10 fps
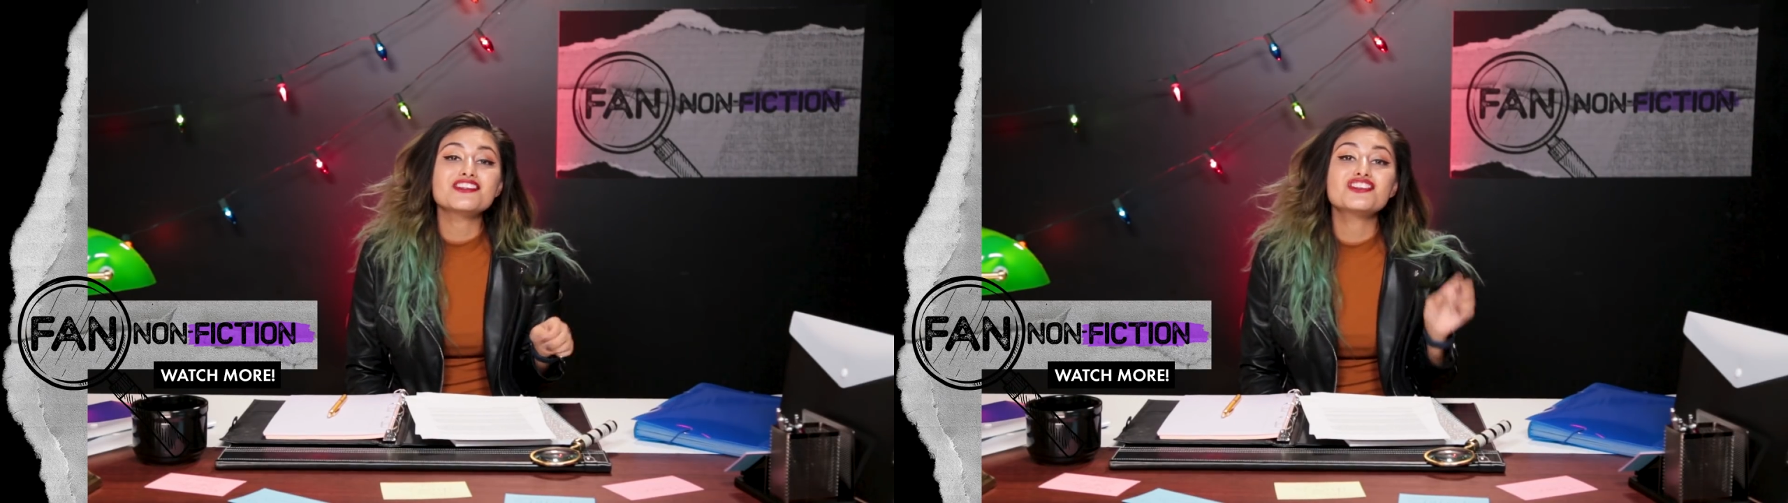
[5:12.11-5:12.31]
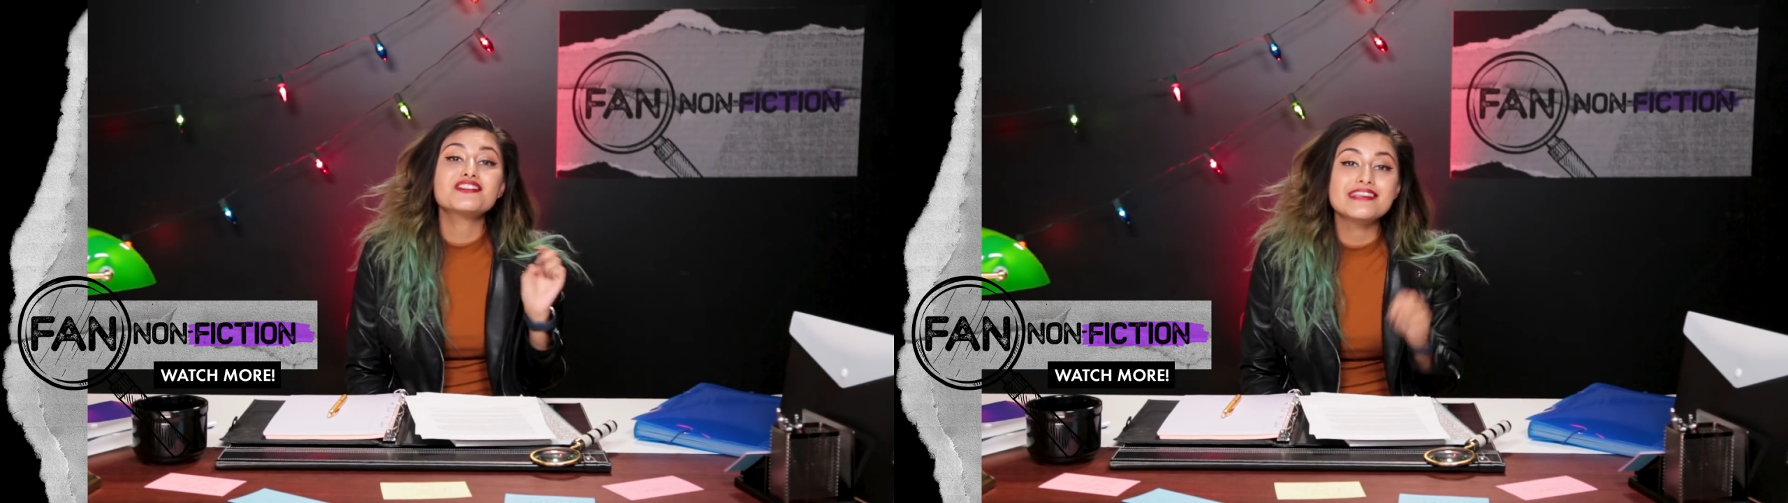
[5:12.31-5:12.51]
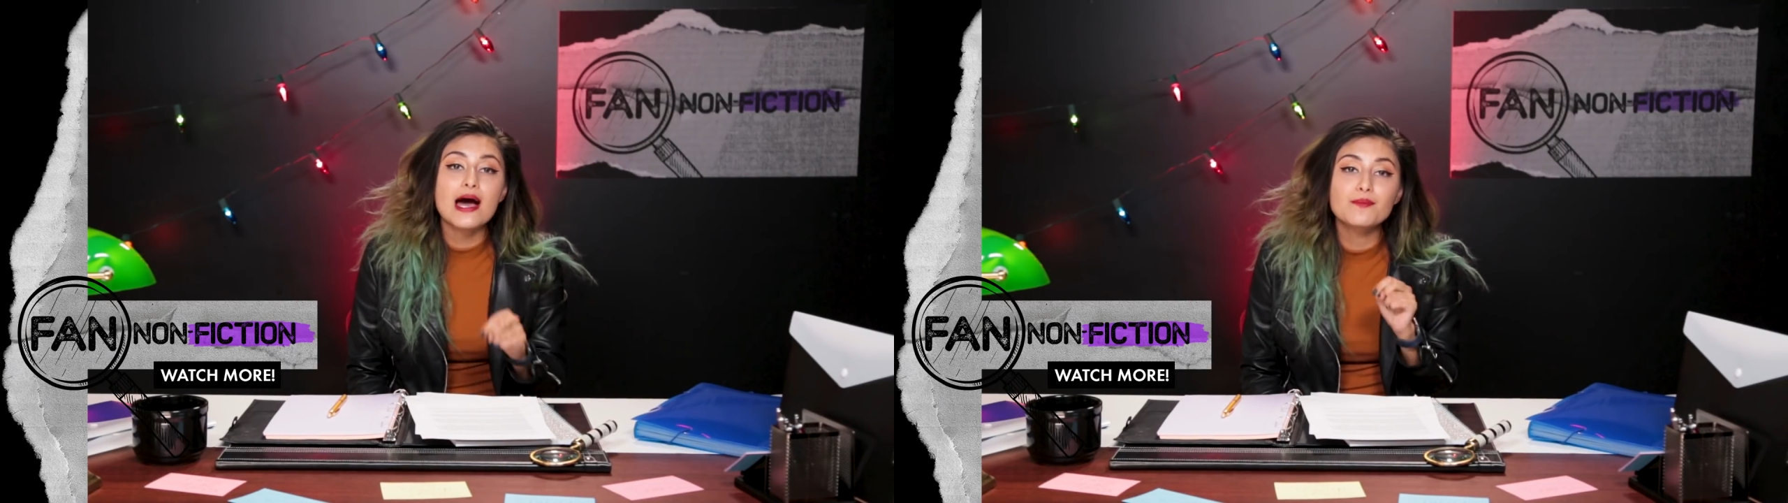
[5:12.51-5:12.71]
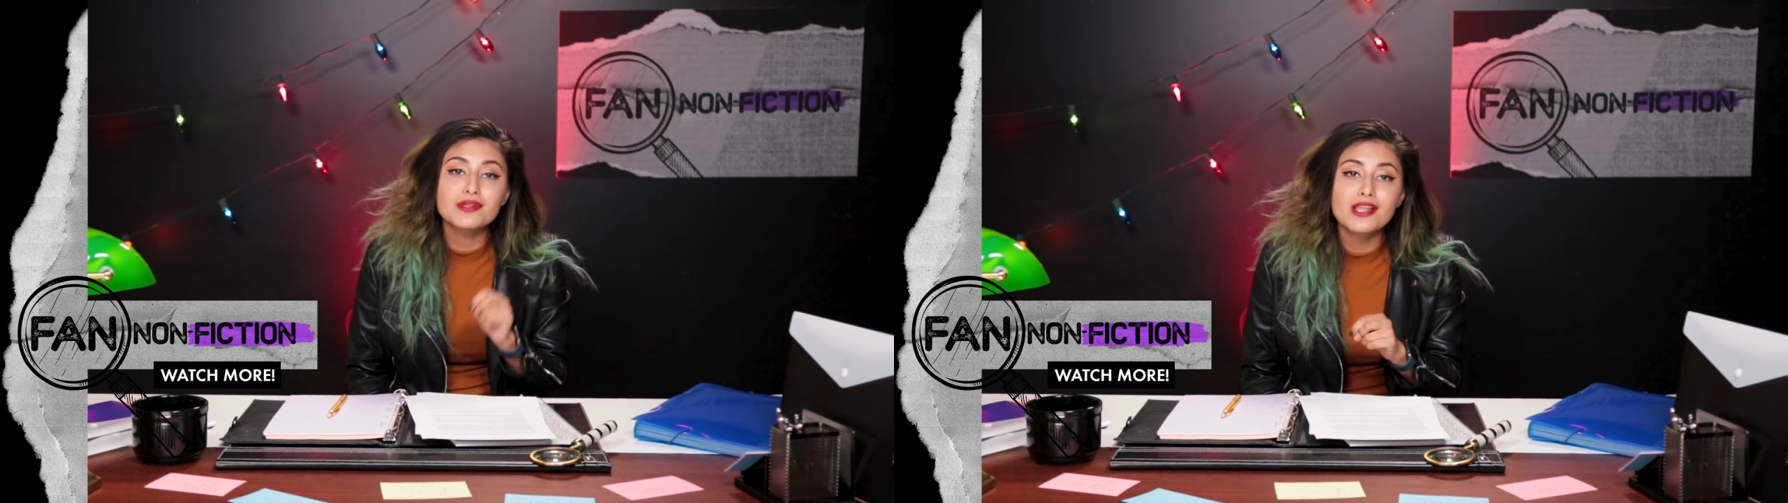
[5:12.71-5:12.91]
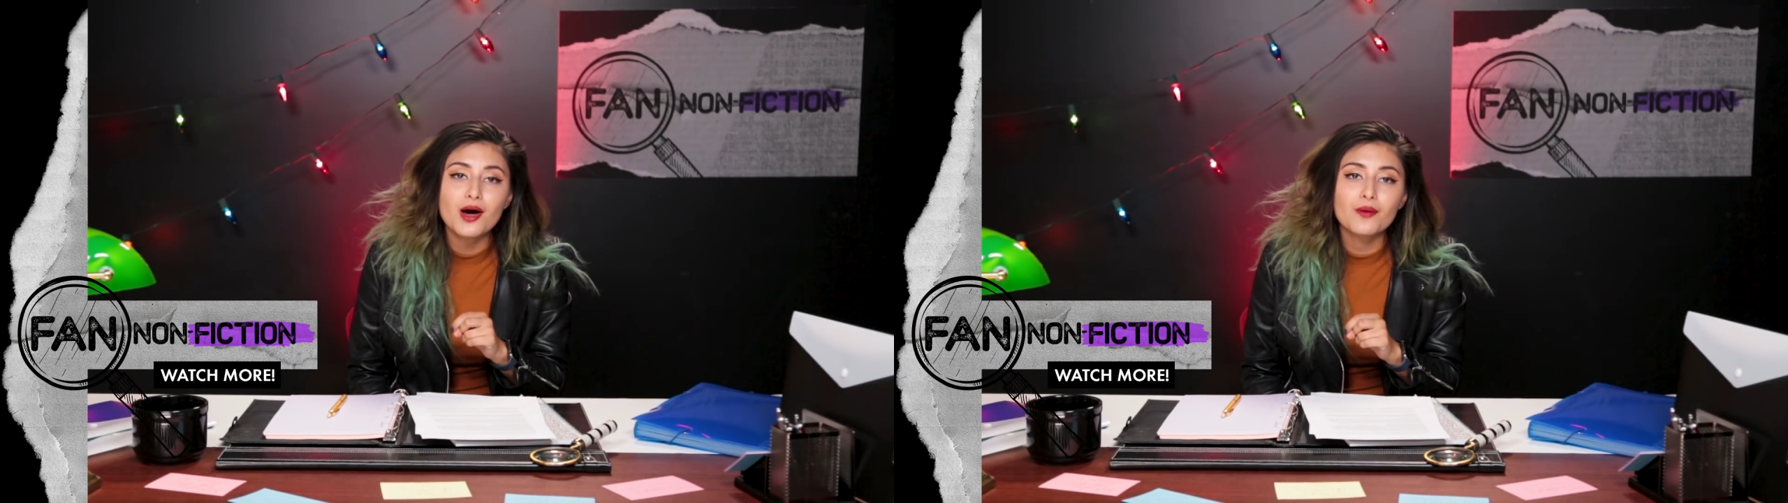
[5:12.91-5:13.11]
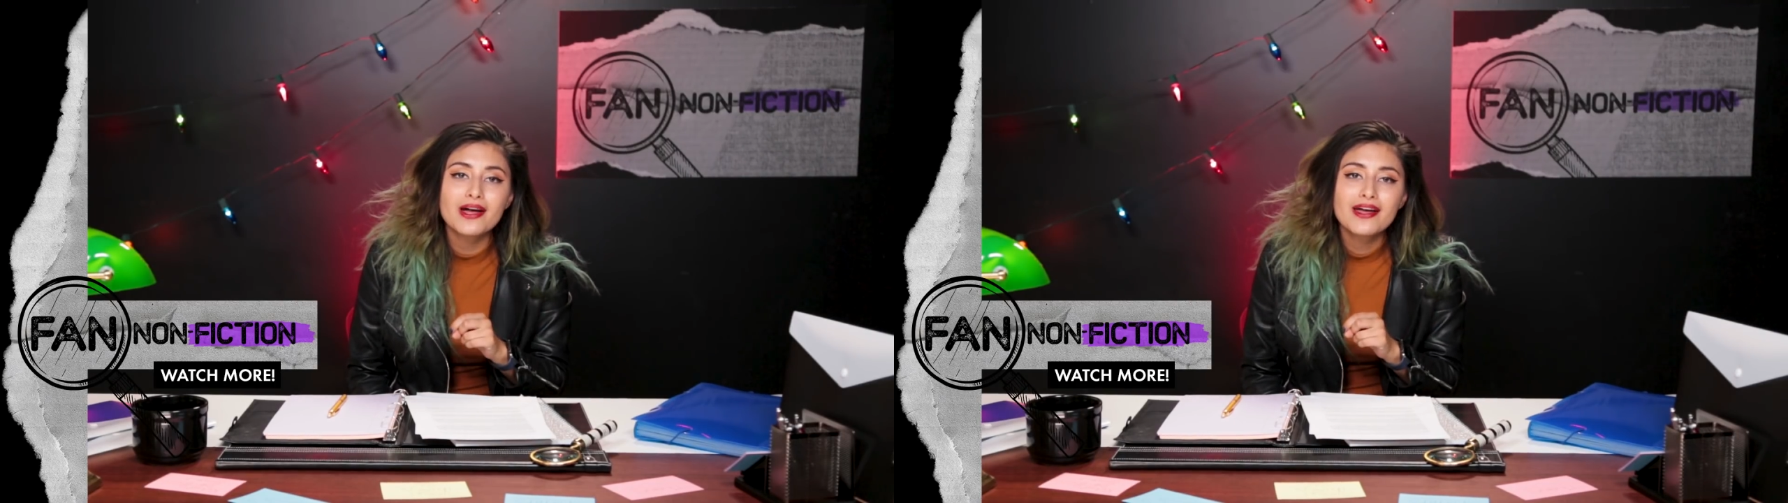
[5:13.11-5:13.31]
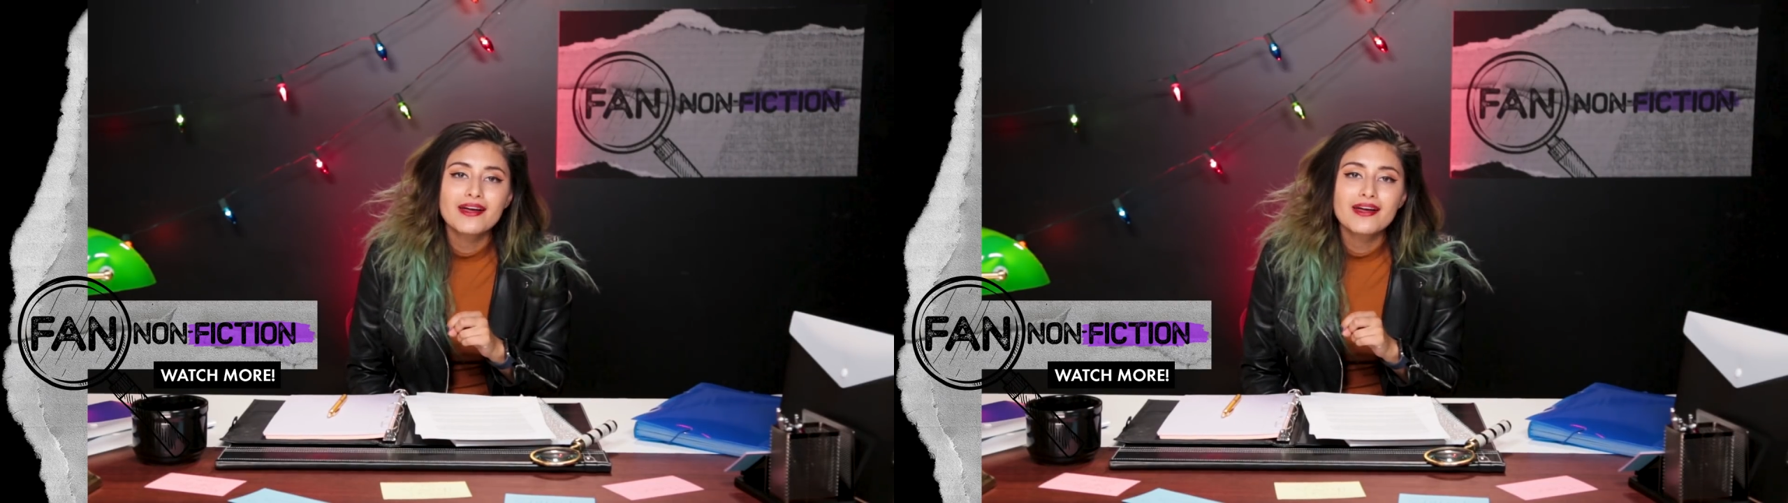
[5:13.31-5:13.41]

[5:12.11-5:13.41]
section down below.